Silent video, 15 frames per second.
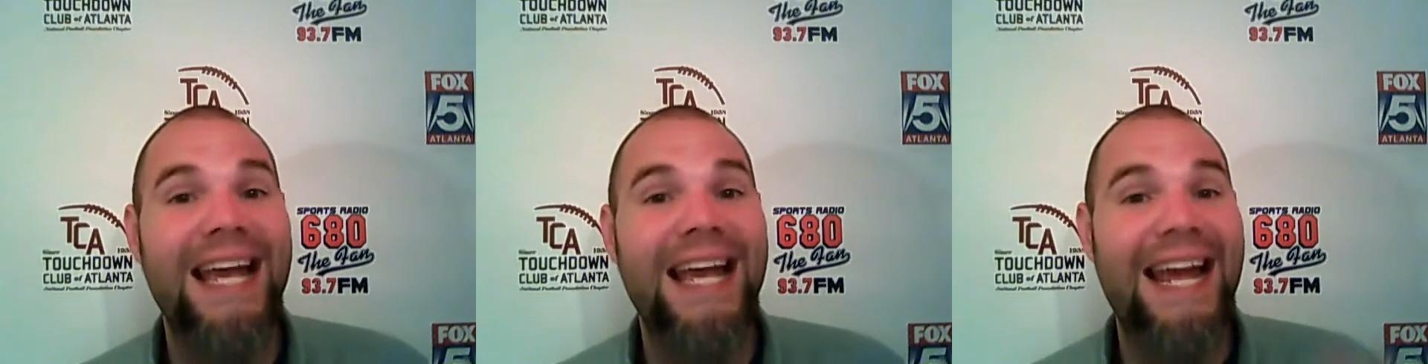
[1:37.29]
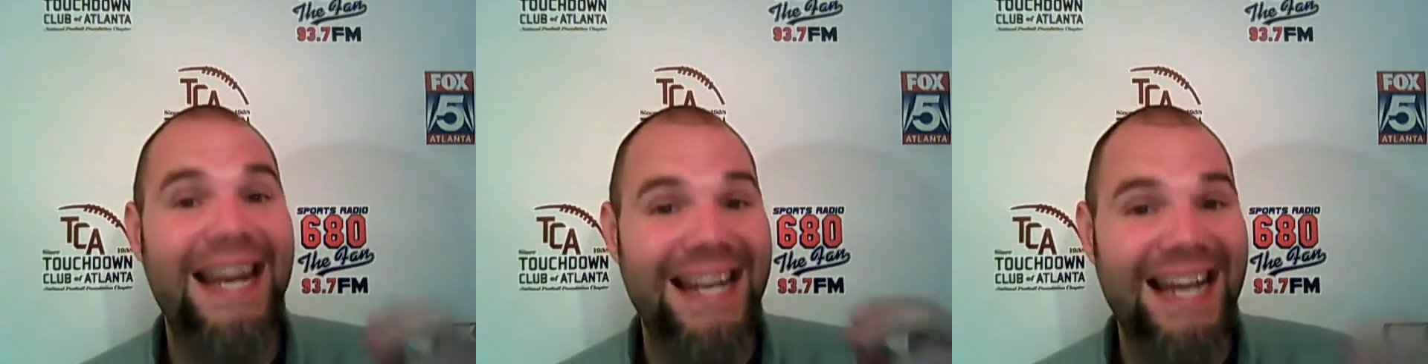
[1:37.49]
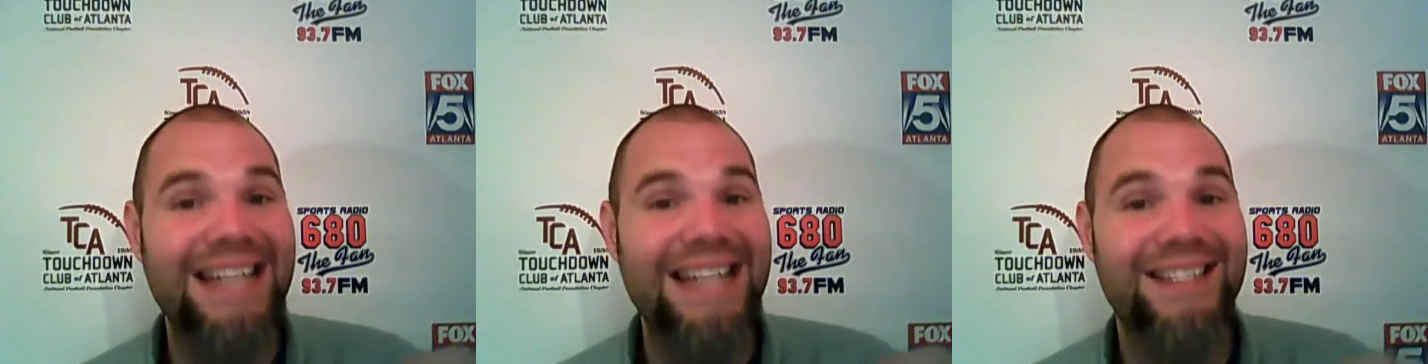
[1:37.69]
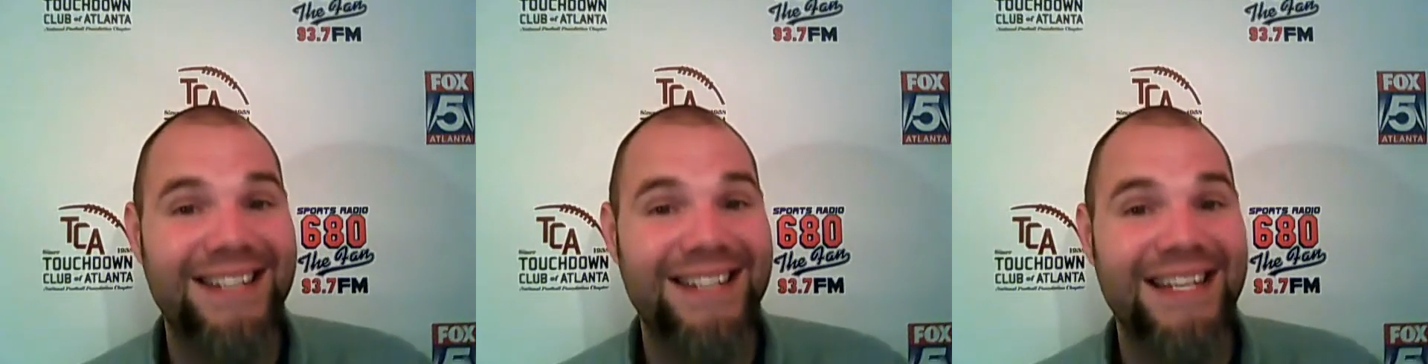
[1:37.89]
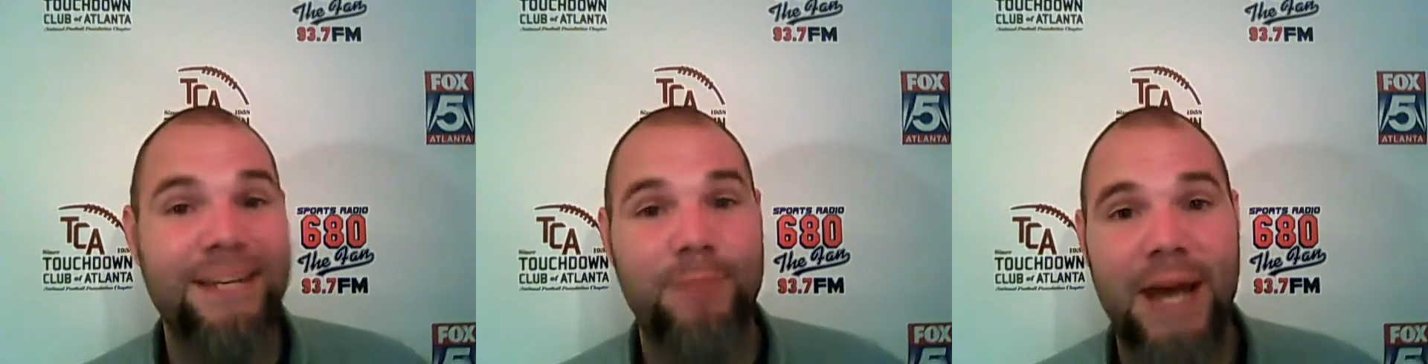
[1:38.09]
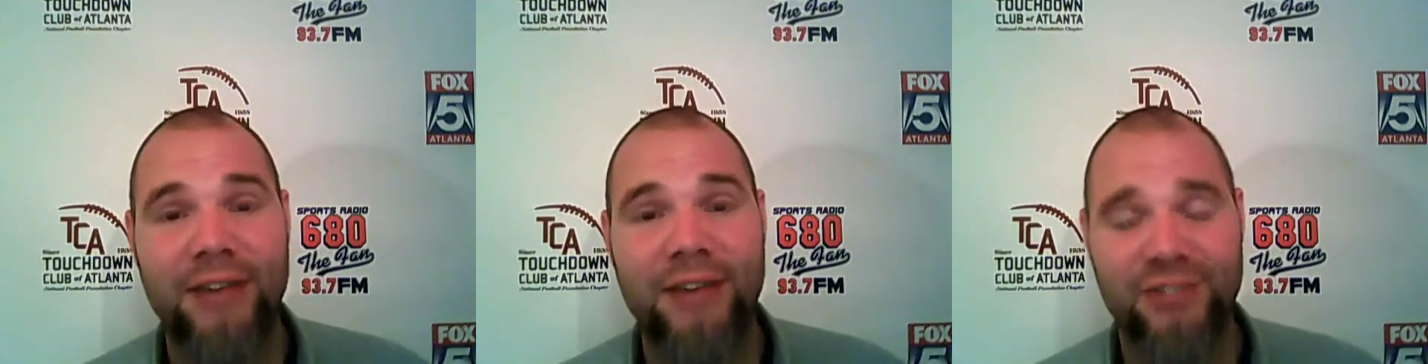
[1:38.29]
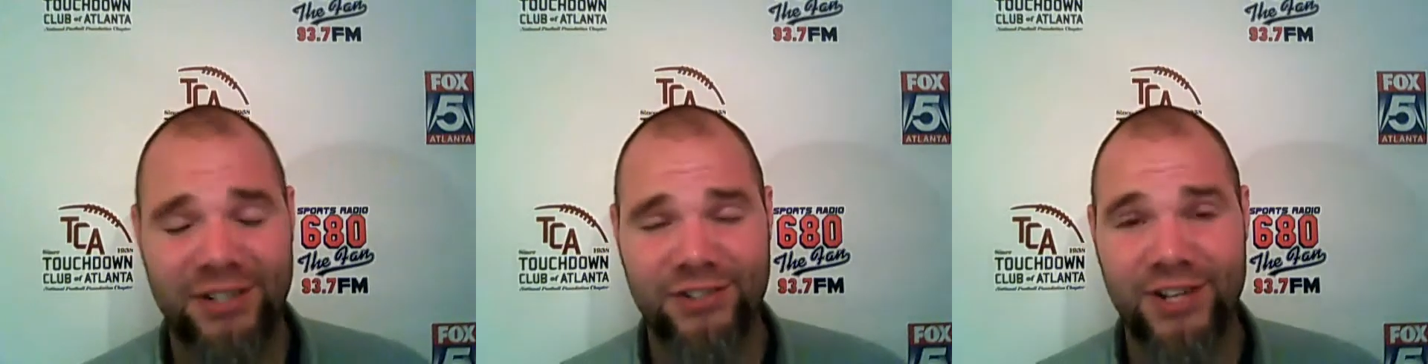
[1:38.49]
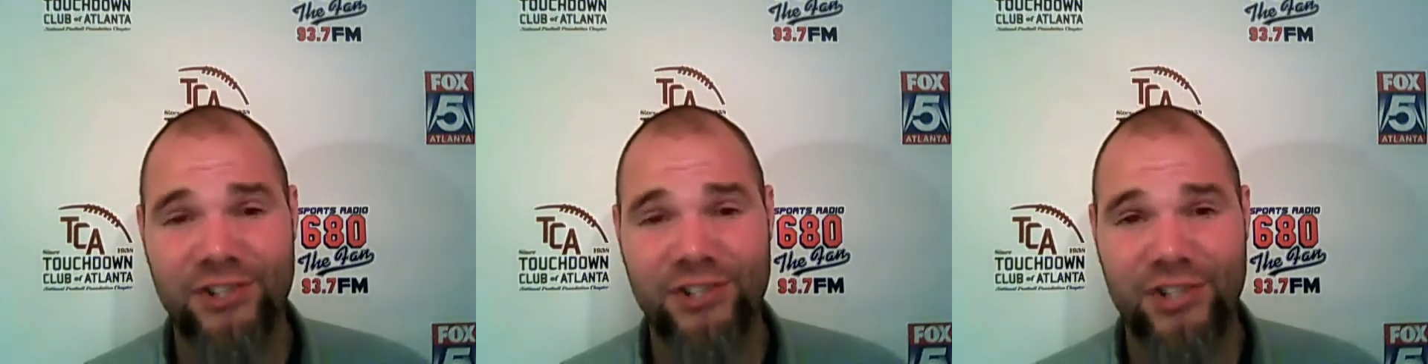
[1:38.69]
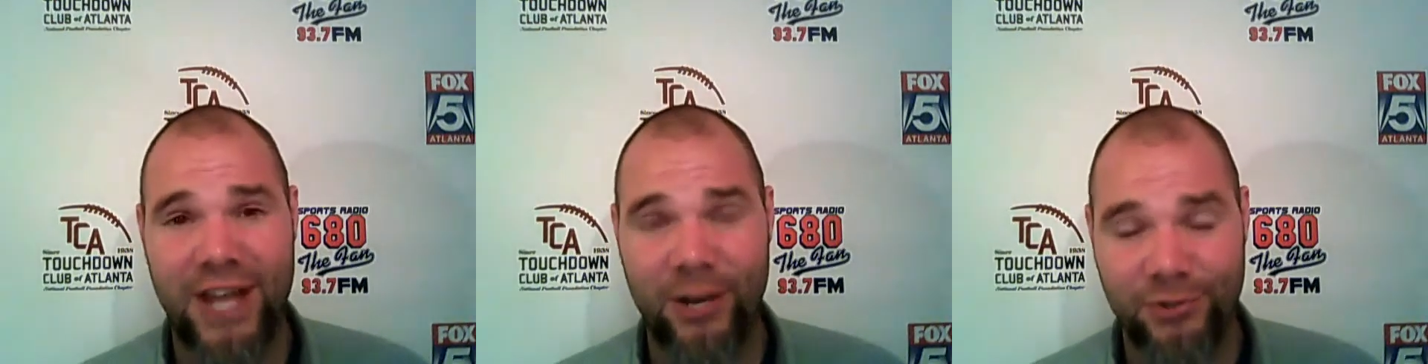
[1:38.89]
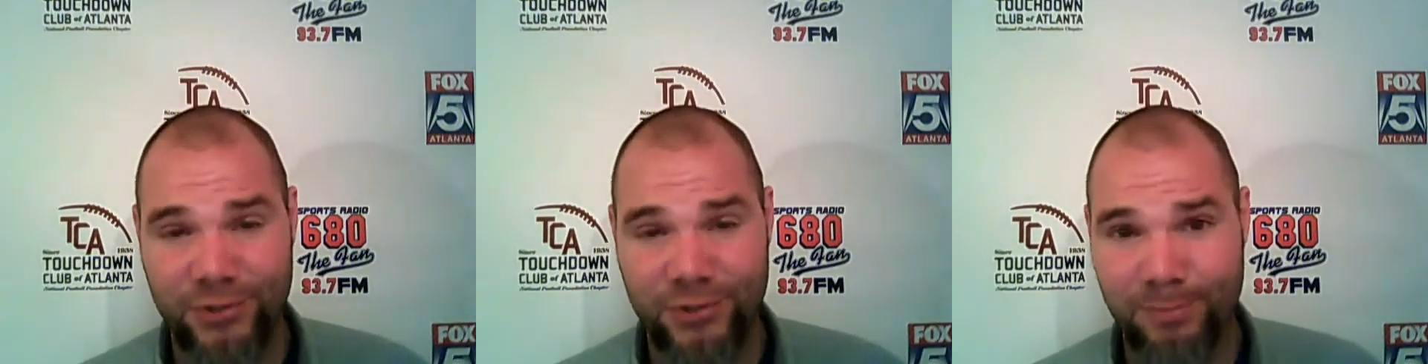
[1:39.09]
and 19 passing
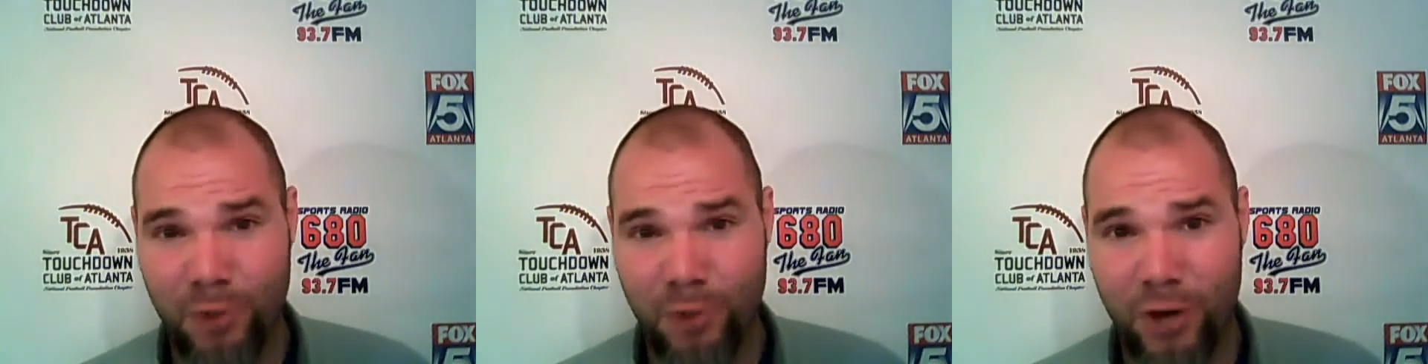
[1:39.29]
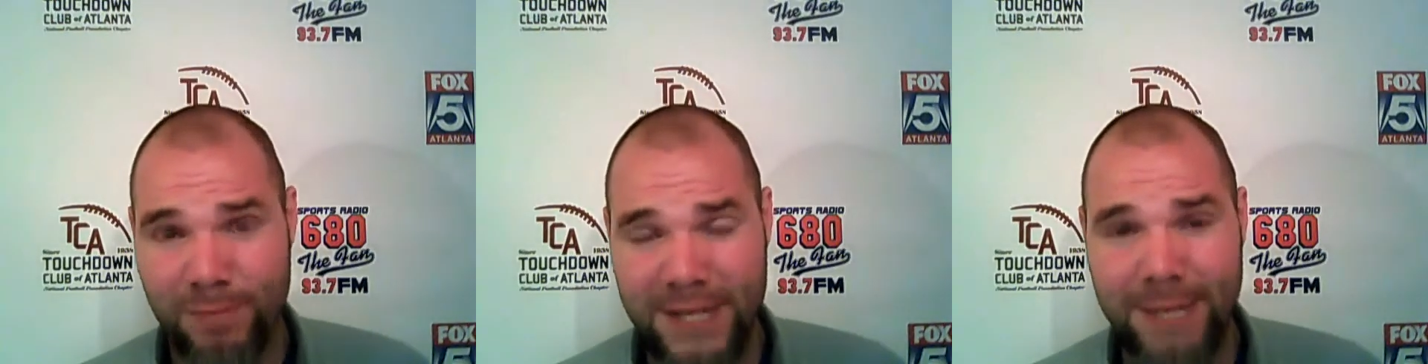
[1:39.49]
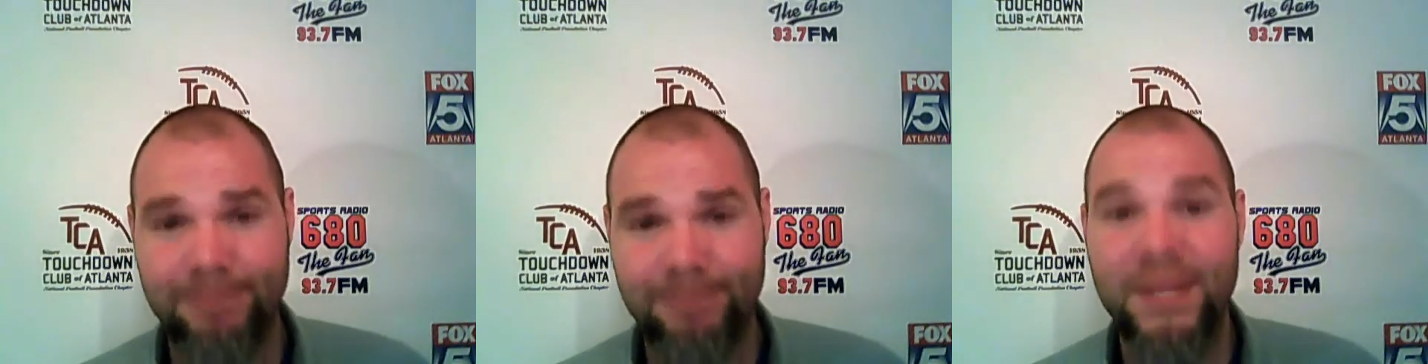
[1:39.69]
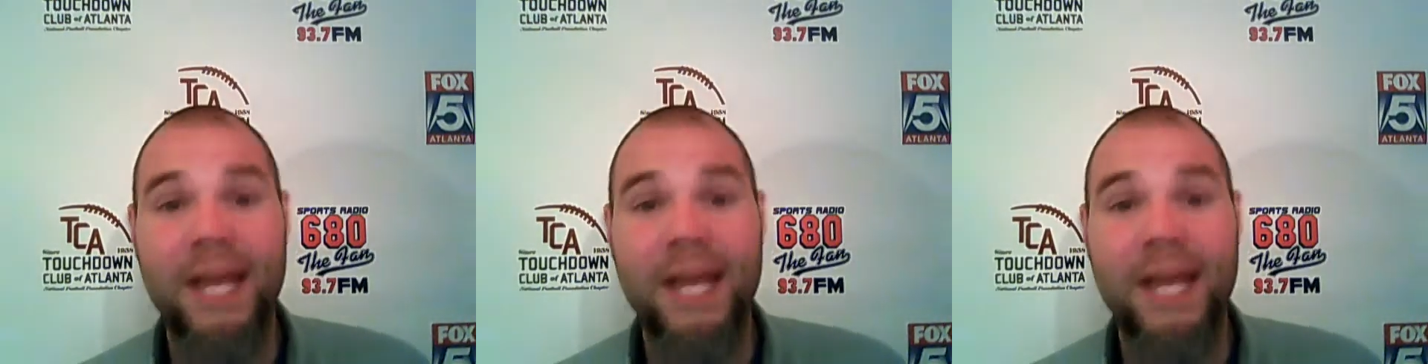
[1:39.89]
touchdowns. Pardon me.